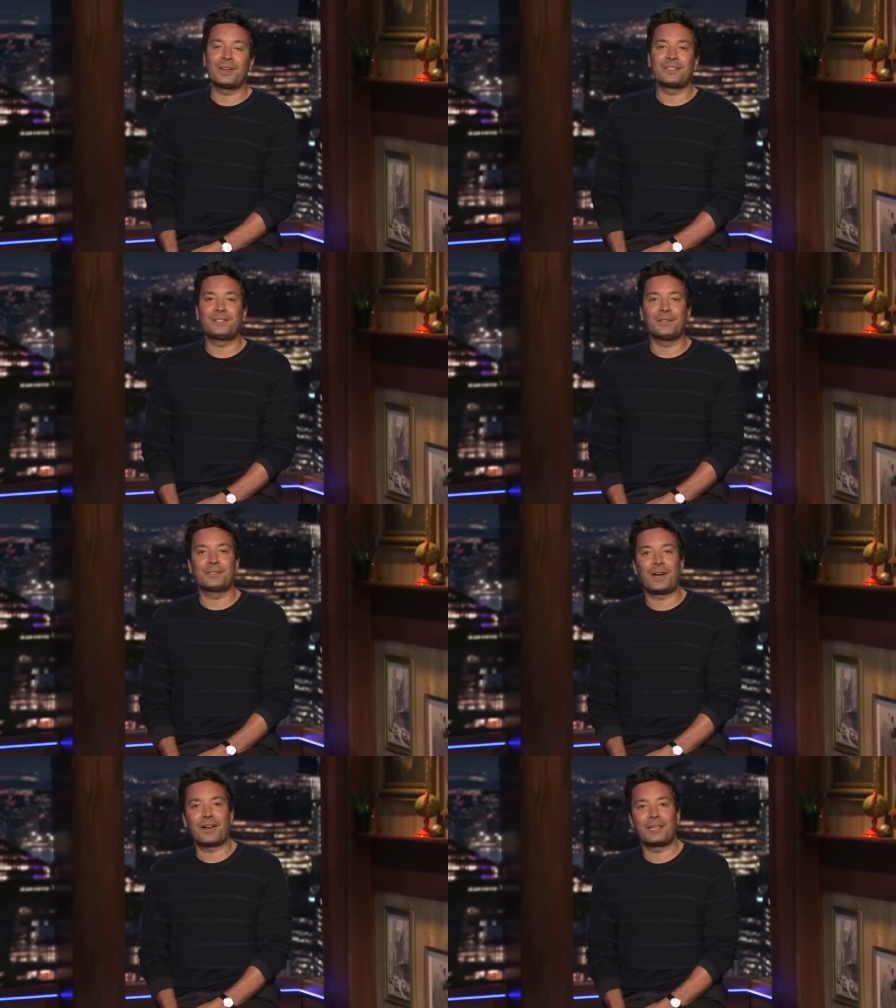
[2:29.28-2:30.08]
is still
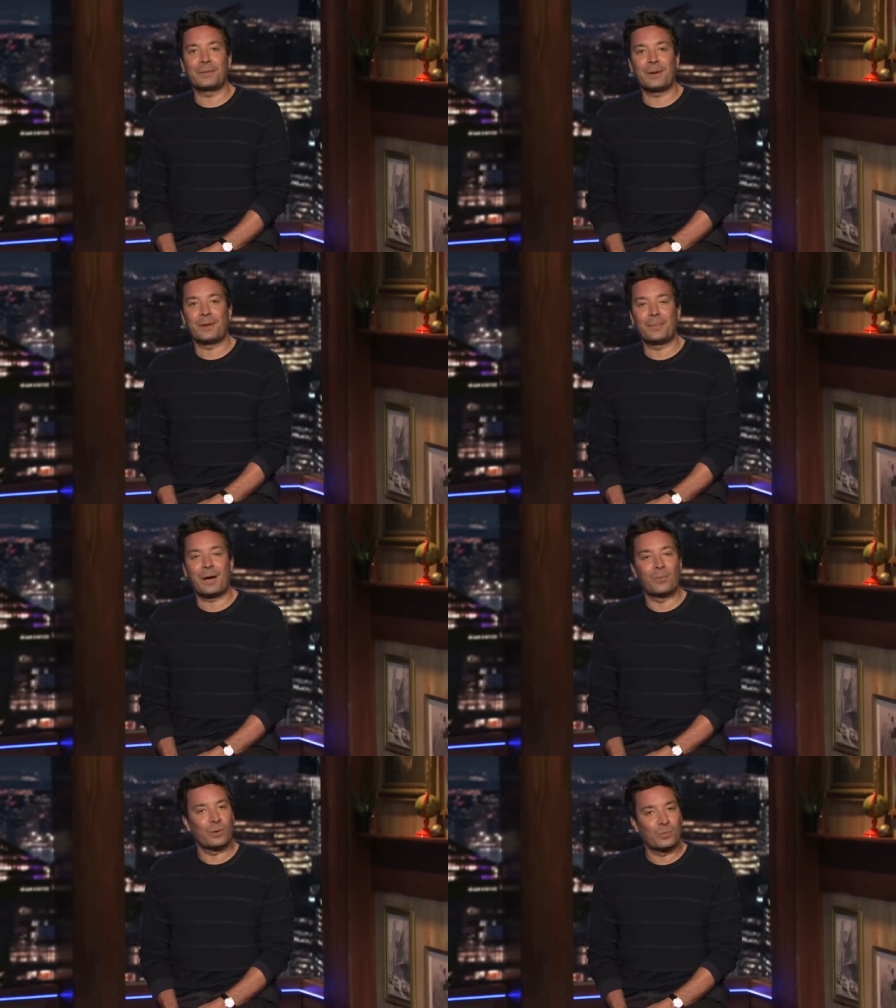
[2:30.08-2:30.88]
talking about
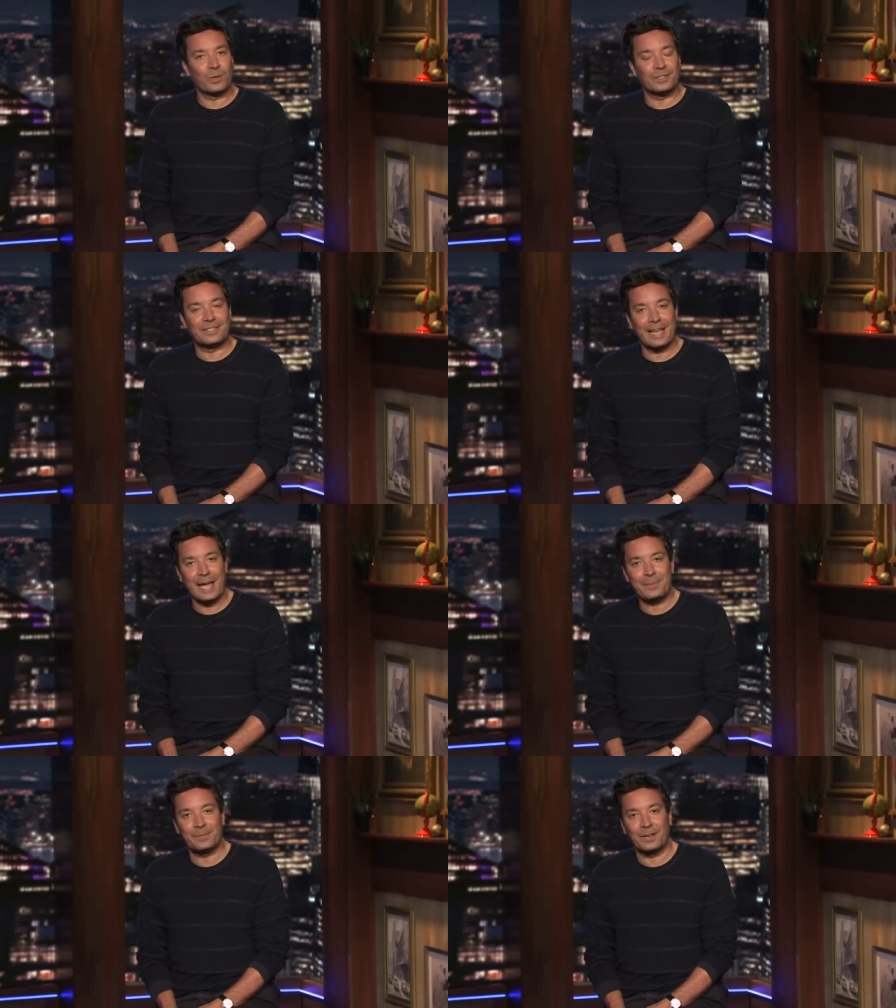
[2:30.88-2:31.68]
Bob Woodward's
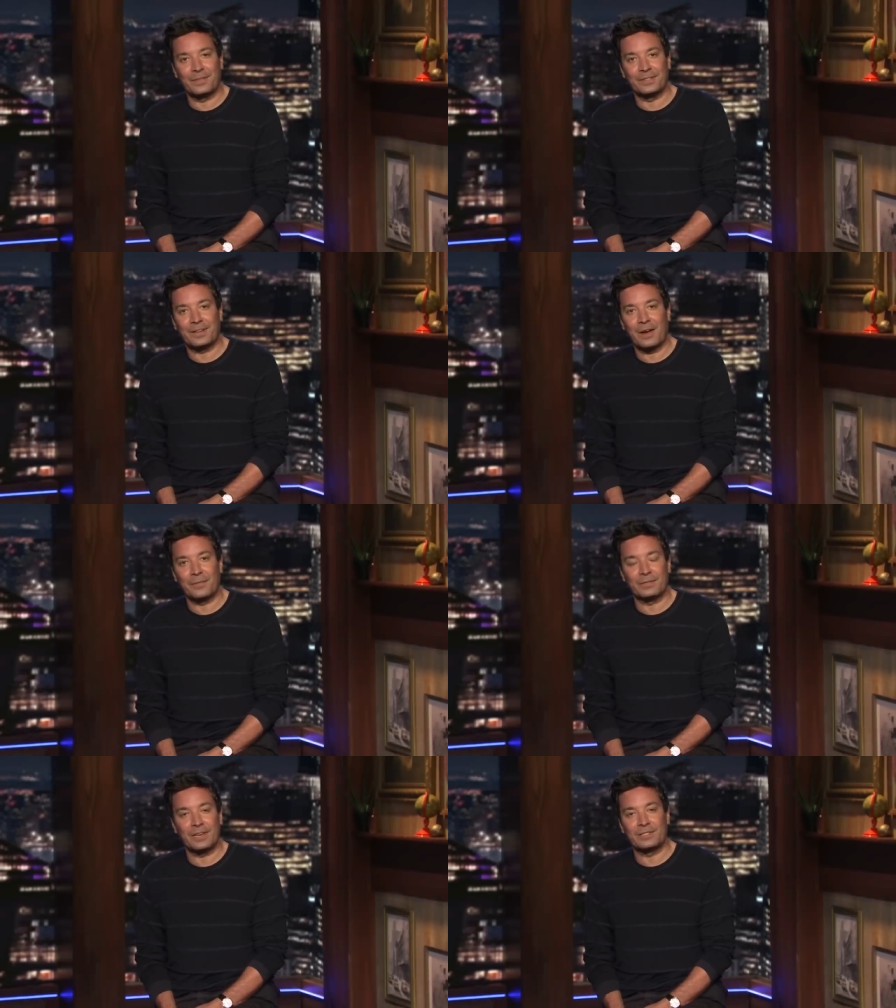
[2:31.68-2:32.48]
tapes of his
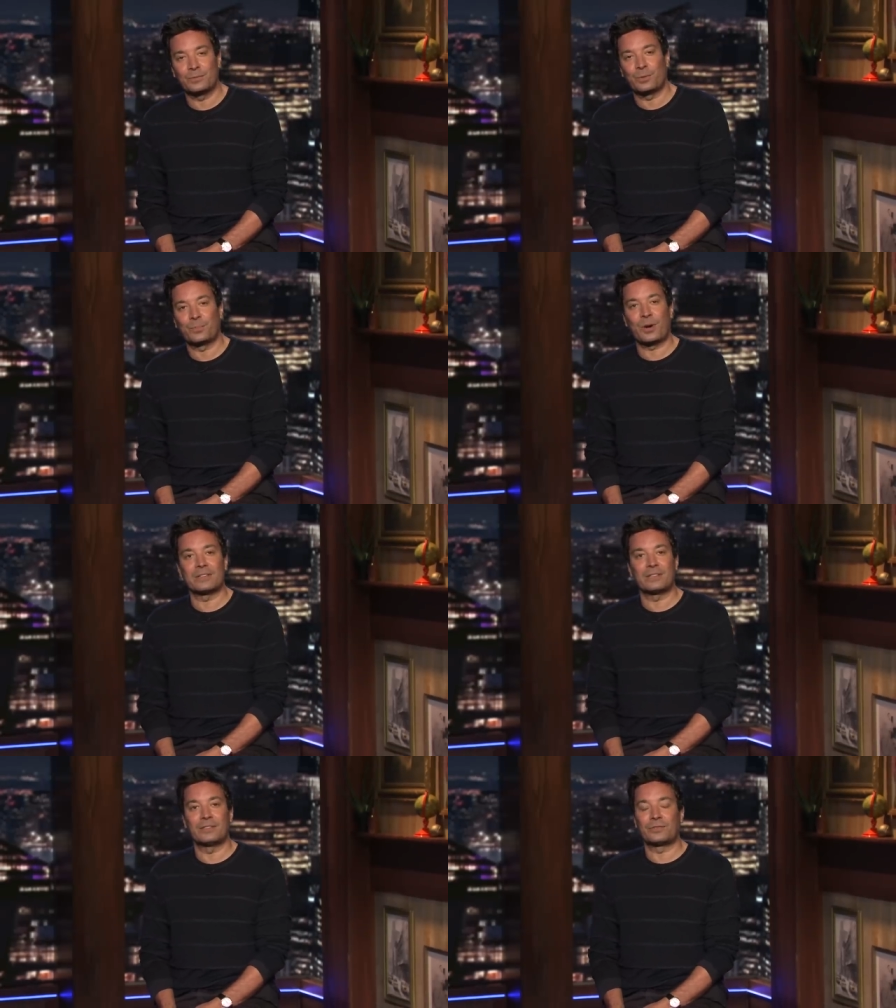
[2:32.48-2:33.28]
conversations with
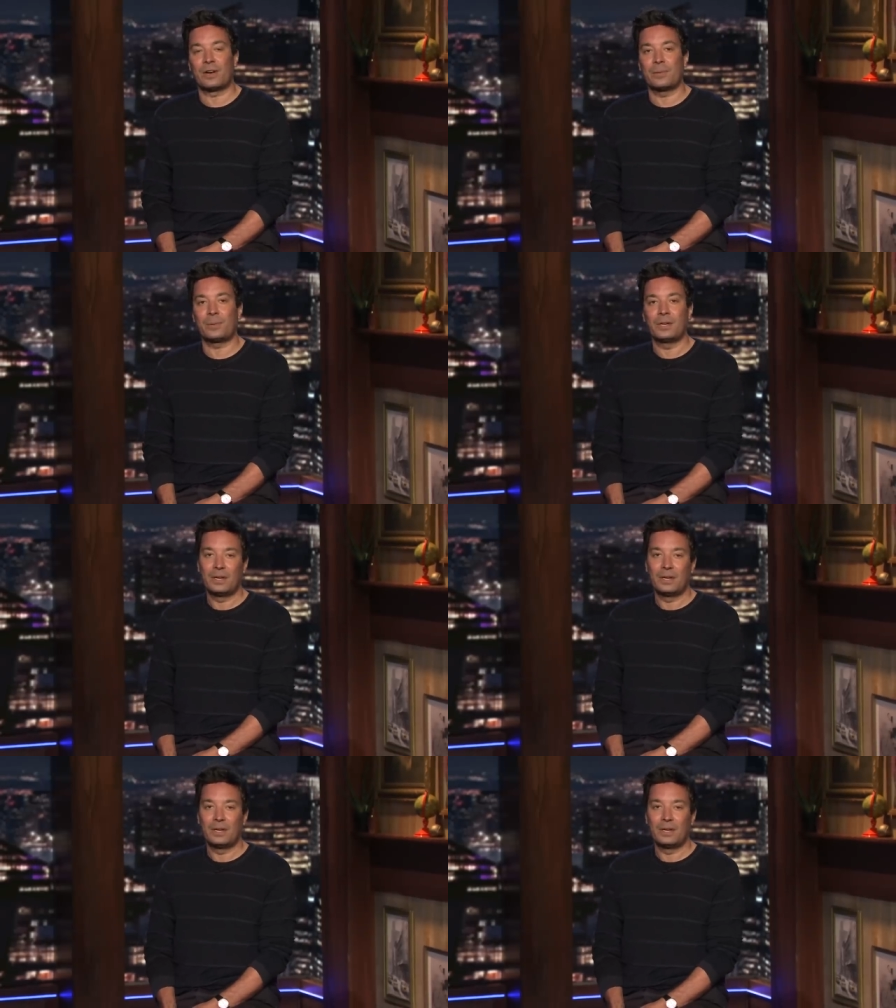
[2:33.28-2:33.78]
President Trump.